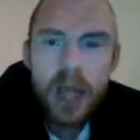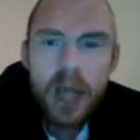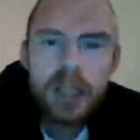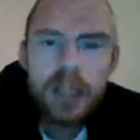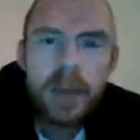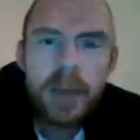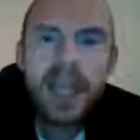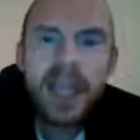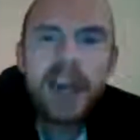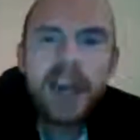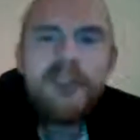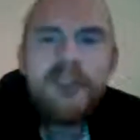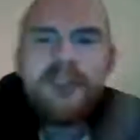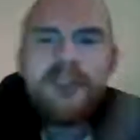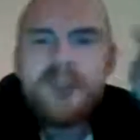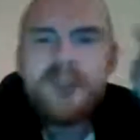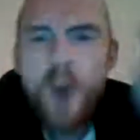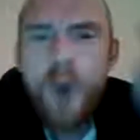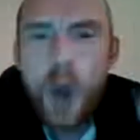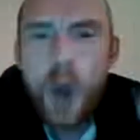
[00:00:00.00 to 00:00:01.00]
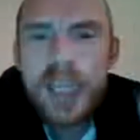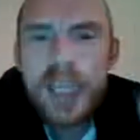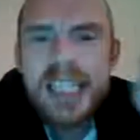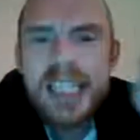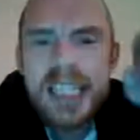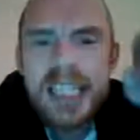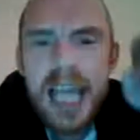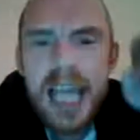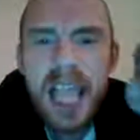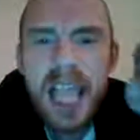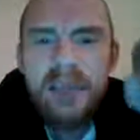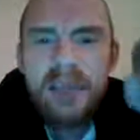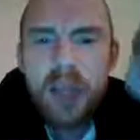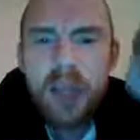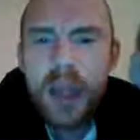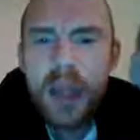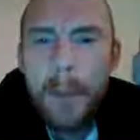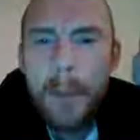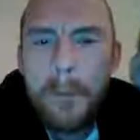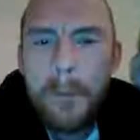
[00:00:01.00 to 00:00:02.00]
to being a fucking slave
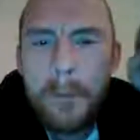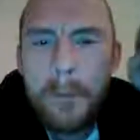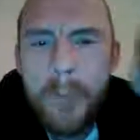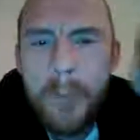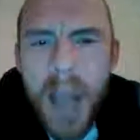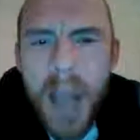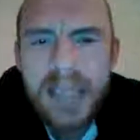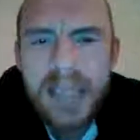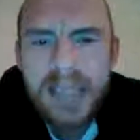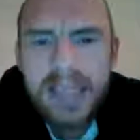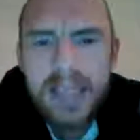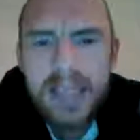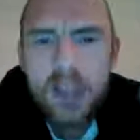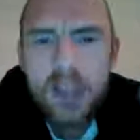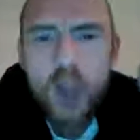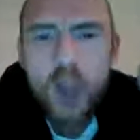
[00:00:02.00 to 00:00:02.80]
to the bastard